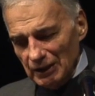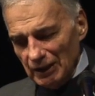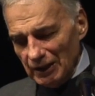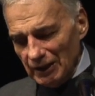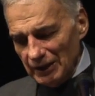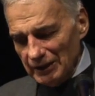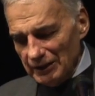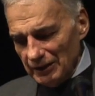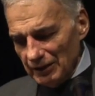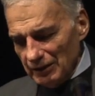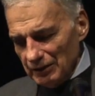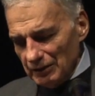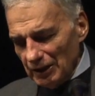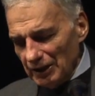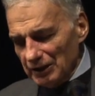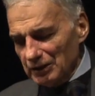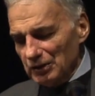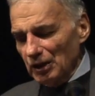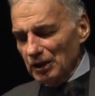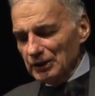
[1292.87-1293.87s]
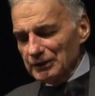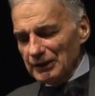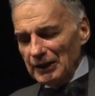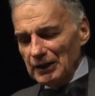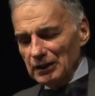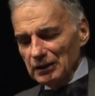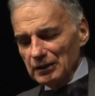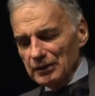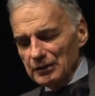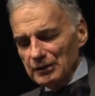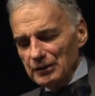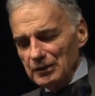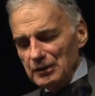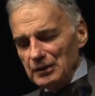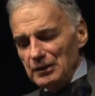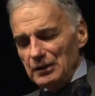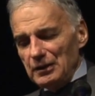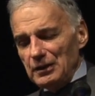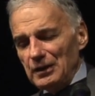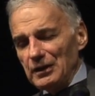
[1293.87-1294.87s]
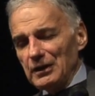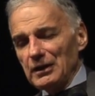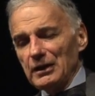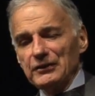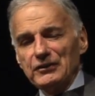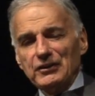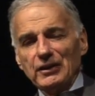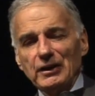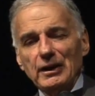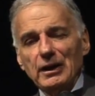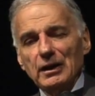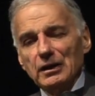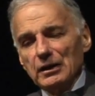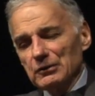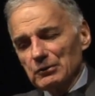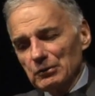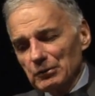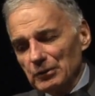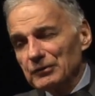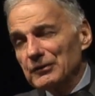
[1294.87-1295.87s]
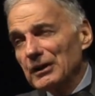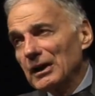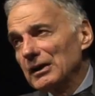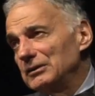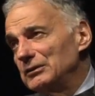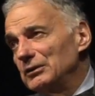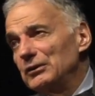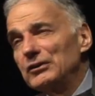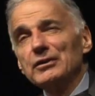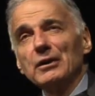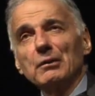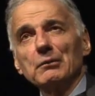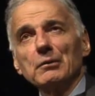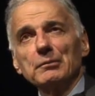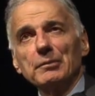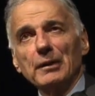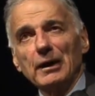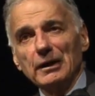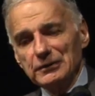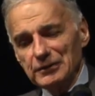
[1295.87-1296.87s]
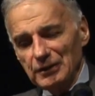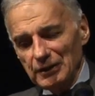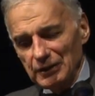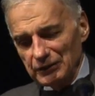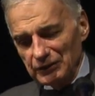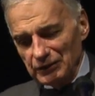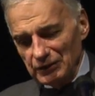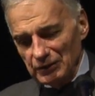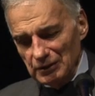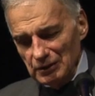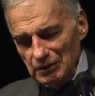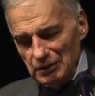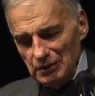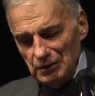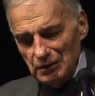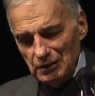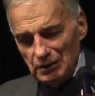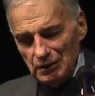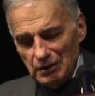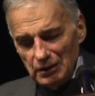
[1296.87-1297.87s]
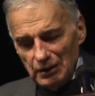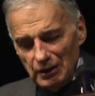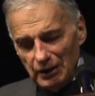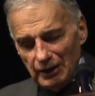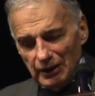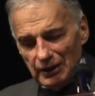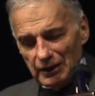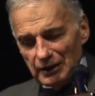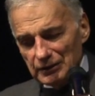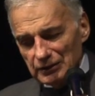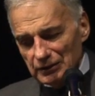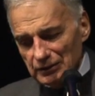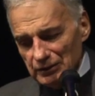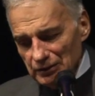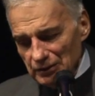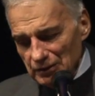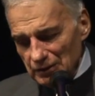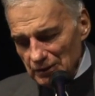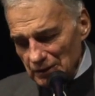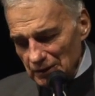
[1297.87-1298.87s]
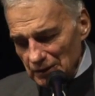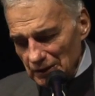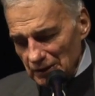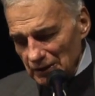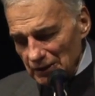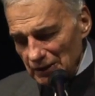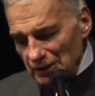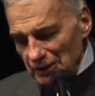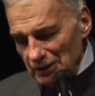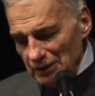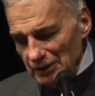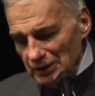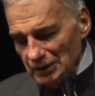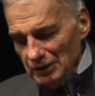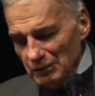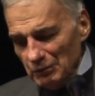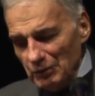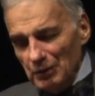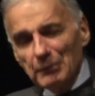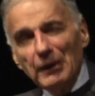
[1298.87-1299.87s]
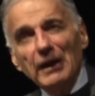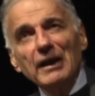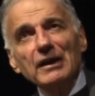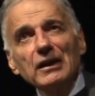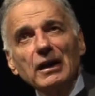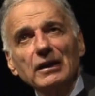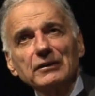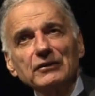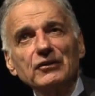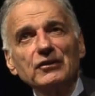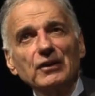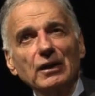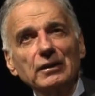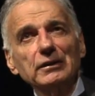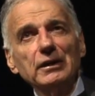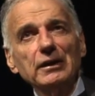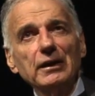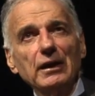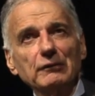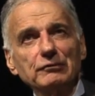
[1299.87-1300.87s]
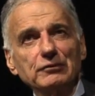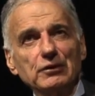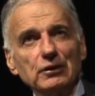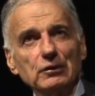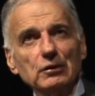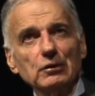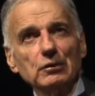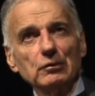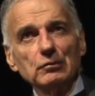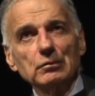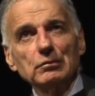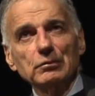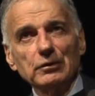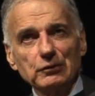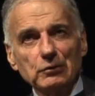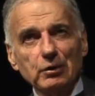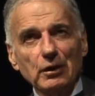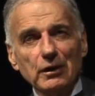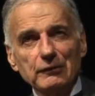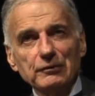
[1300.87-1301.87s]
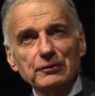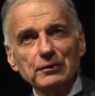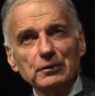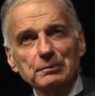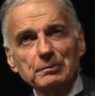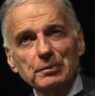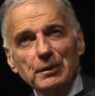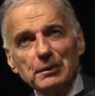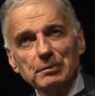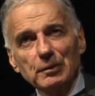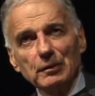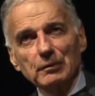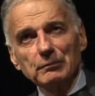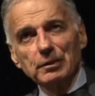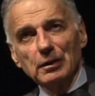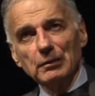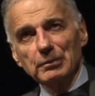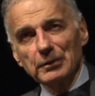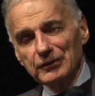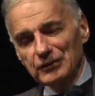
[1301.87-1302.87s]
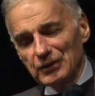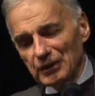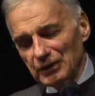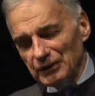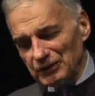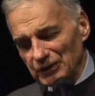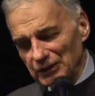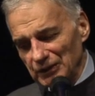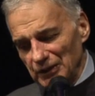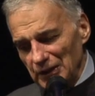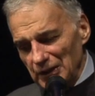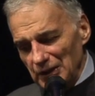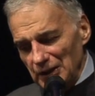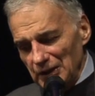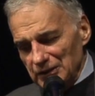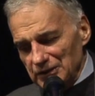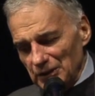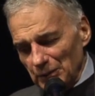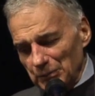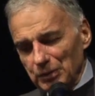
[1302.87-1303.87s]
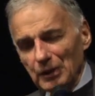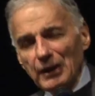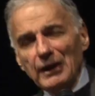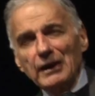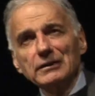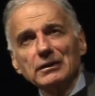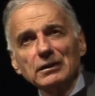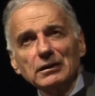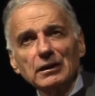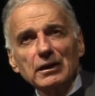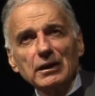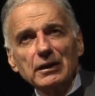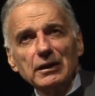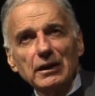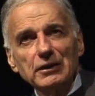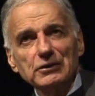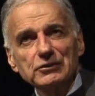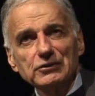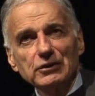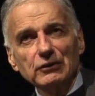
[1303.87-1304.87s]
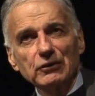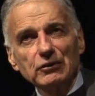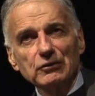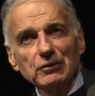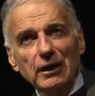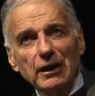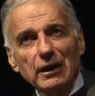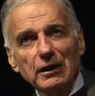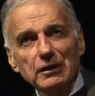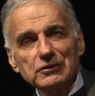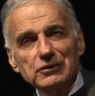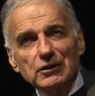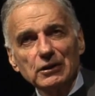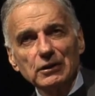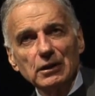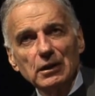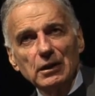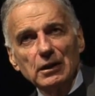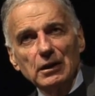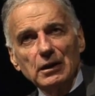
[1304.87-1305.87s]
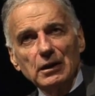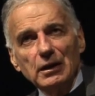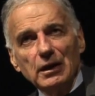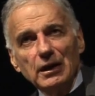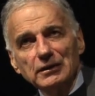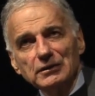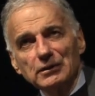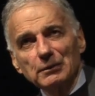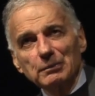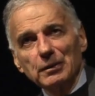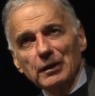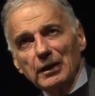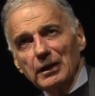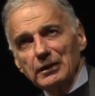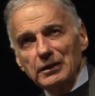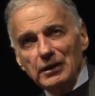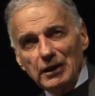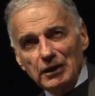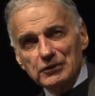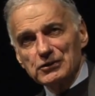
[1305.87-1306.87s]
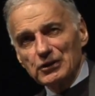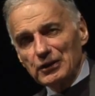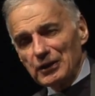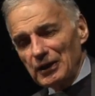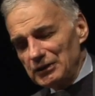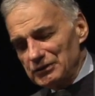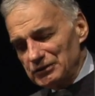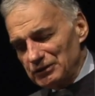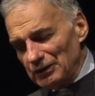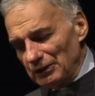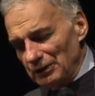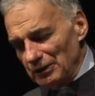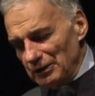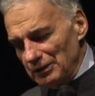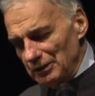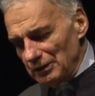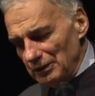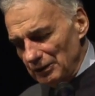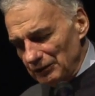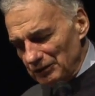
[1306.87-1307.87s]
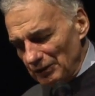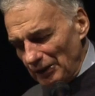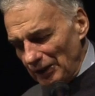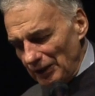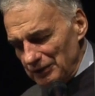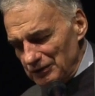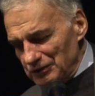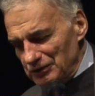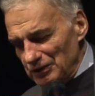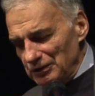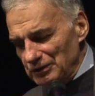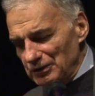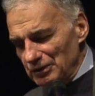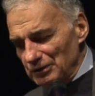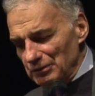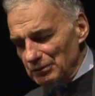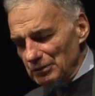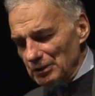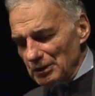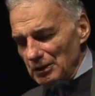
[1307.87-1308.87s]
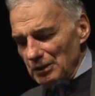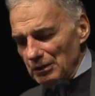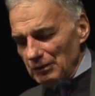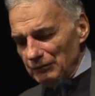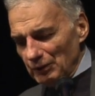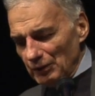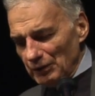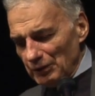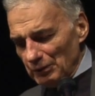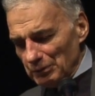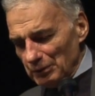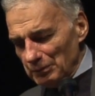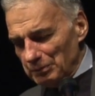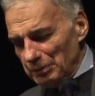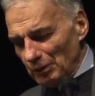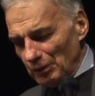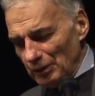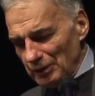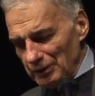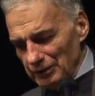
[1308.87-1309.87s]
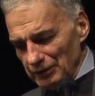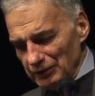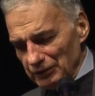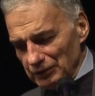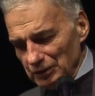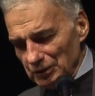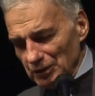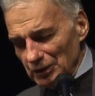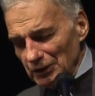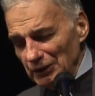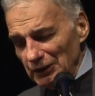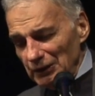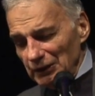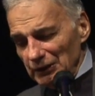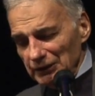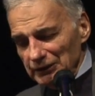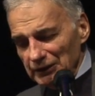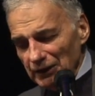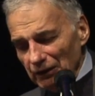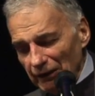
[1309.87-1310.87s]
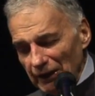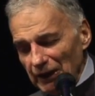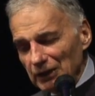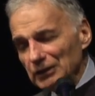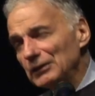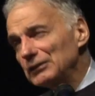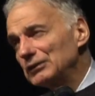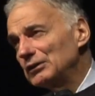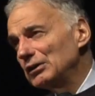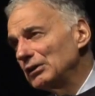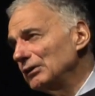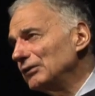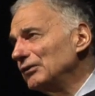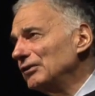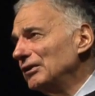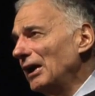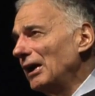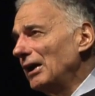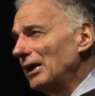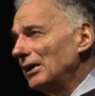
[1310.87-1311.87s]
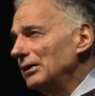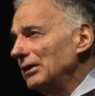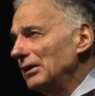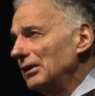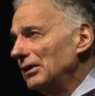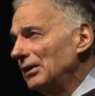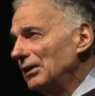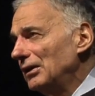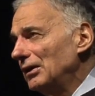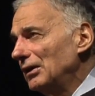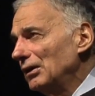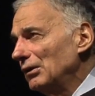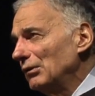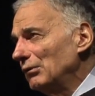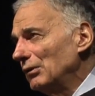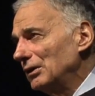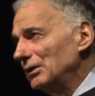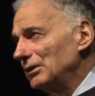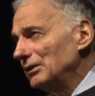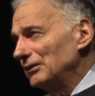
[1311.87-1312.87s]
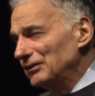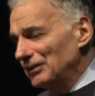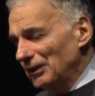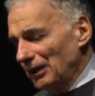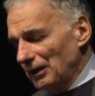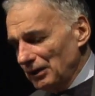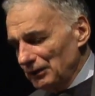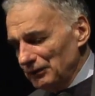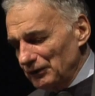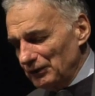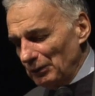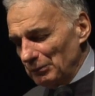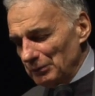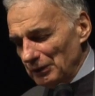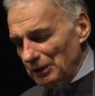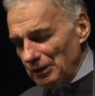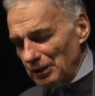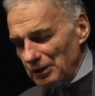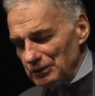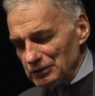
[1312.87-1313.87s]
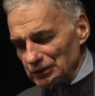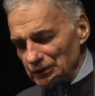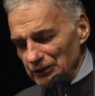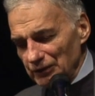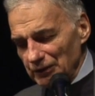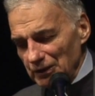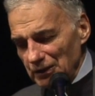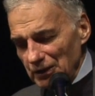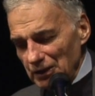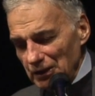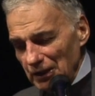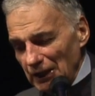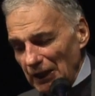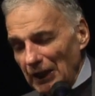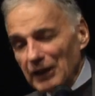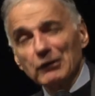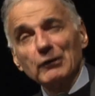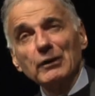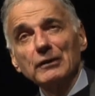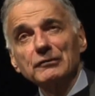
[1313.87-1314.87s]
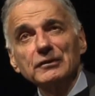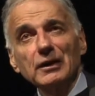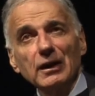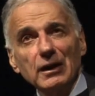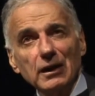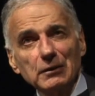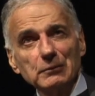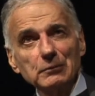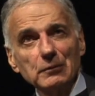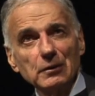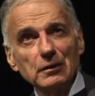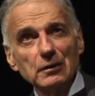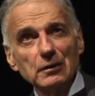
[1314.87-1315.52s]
I called Alan, and I said, Alan, we've got to do something about this. And we met on Sunday afternoon with quite a few people in Public Citizen to plan the litigation strategy and to plan the education strategy, too, for the reporters. Now, Alan could have said what he has said on some occasions, I don't have time.